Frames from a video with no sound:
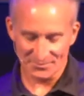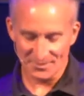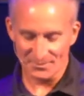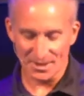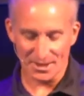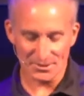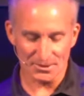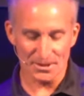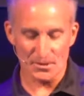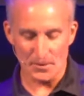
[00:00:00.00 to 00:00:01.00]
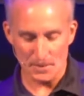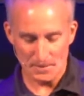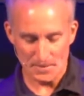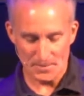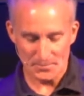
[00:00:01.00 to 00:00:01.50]
but as a leader,
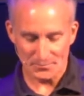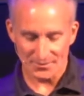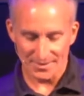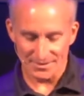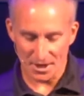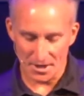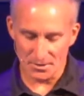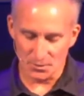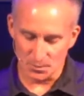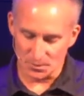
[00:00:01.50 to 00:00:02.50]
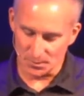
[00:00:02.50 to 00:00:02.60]
Titus was